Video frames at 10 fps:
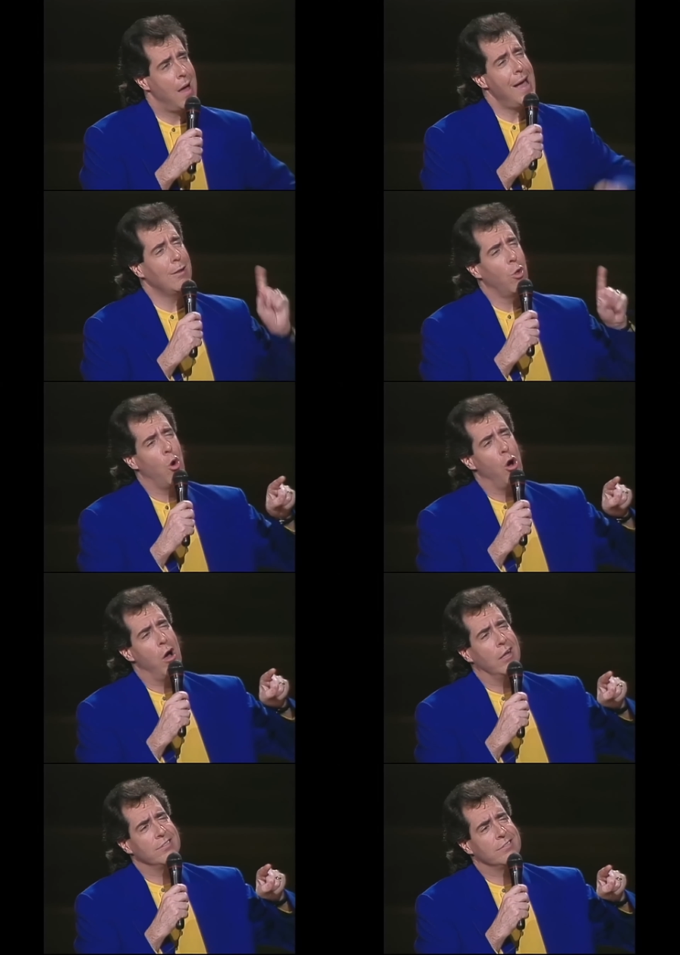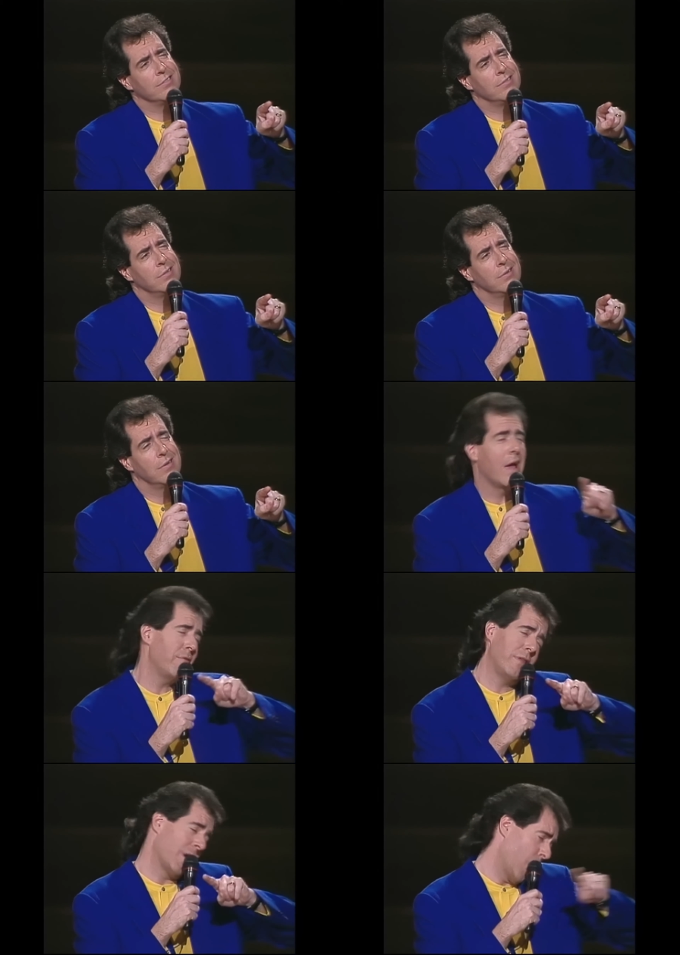I lost
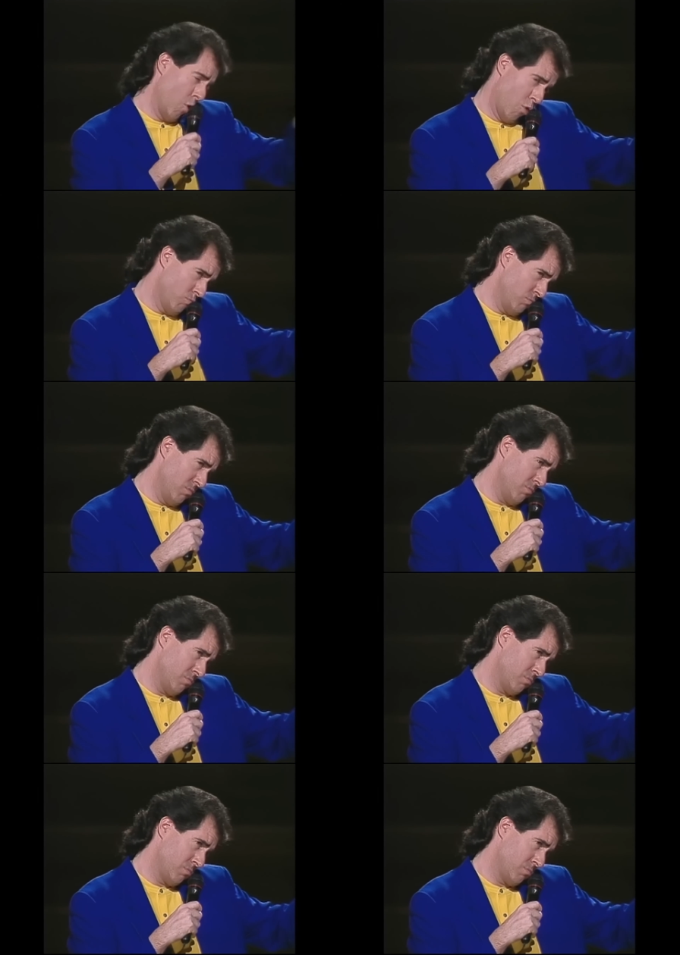everything I own.